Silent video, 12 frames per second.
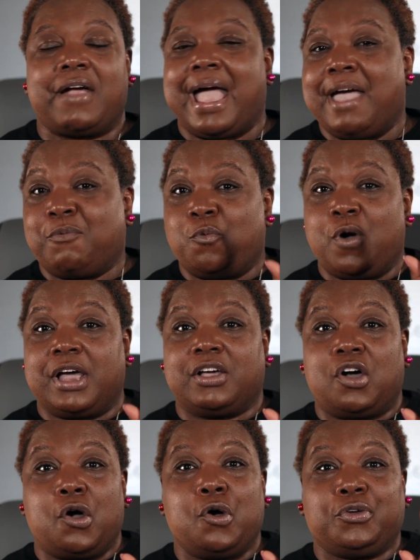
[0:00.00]
I have one
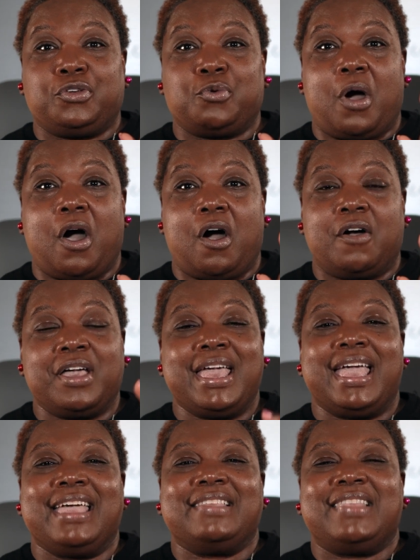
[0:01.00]
goal, you all,
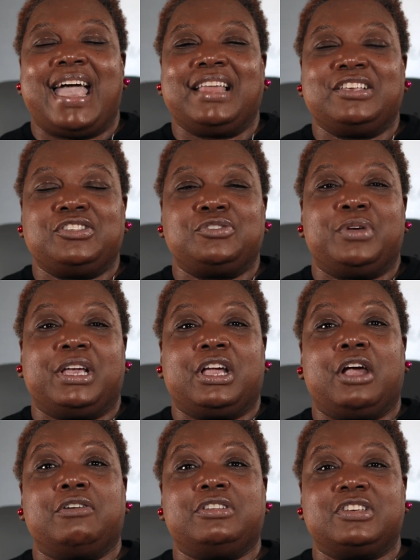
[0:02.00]
and that is to
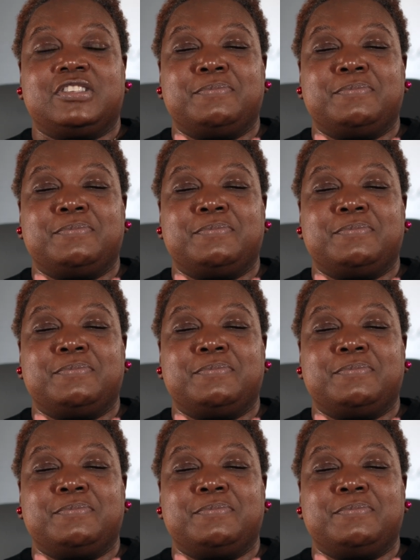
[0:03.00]
encourage as